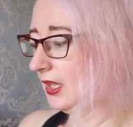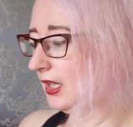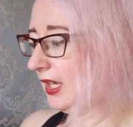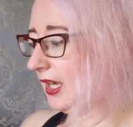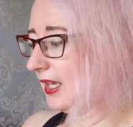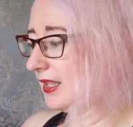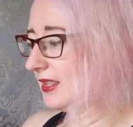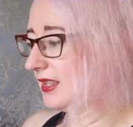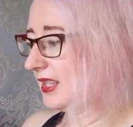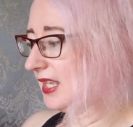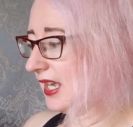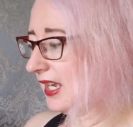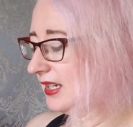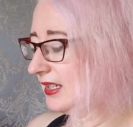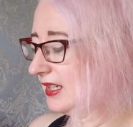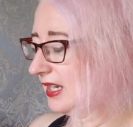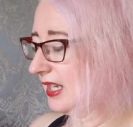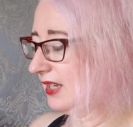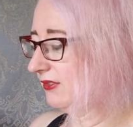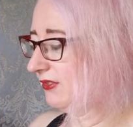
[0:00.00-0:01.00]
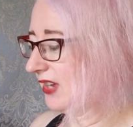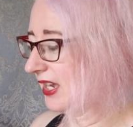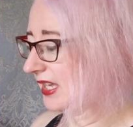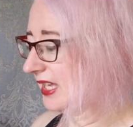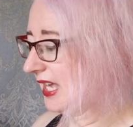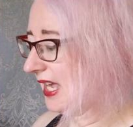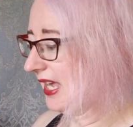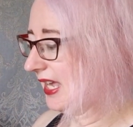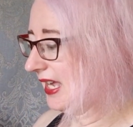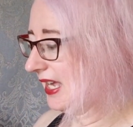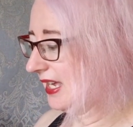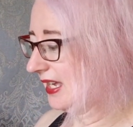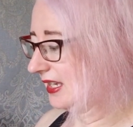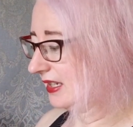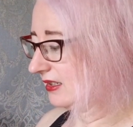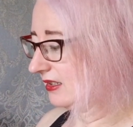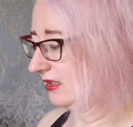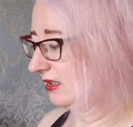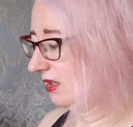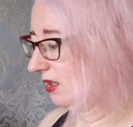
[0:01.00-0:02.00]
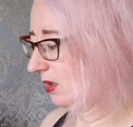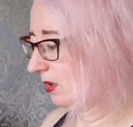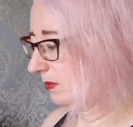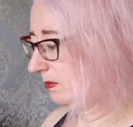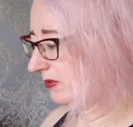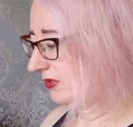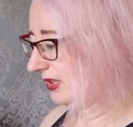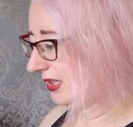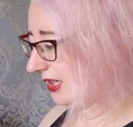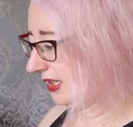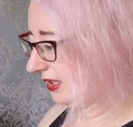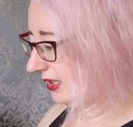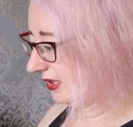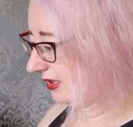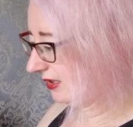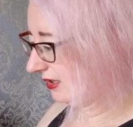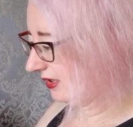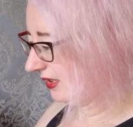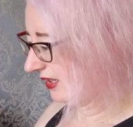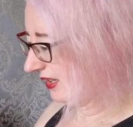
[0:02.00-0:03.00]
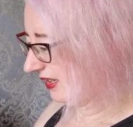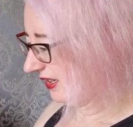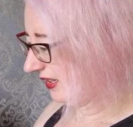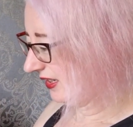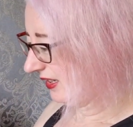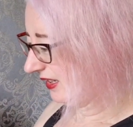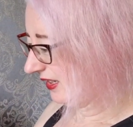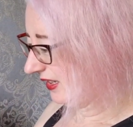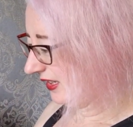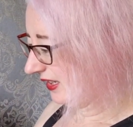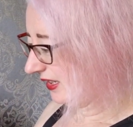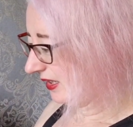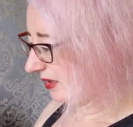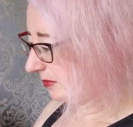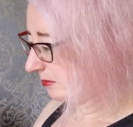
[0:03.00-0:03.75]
And then if I can, hopefully it